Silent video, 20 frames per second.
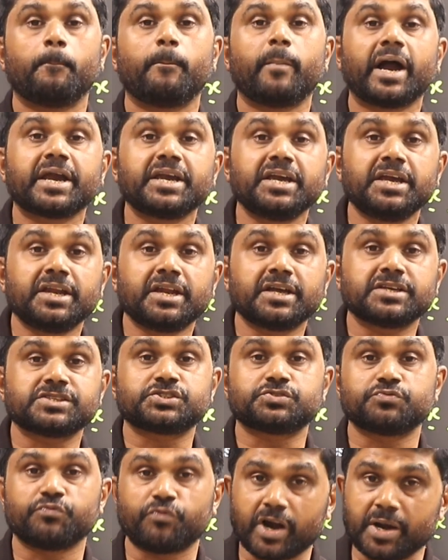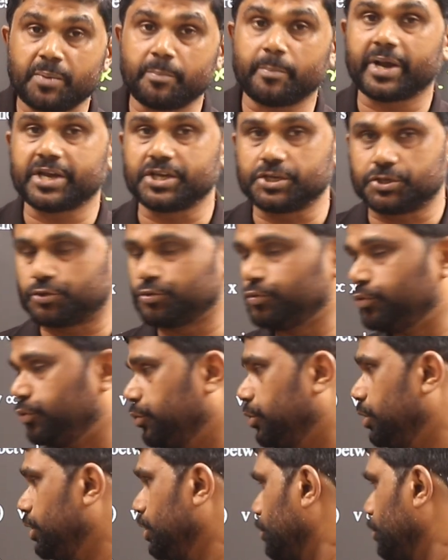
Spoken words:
minus 1 by 2.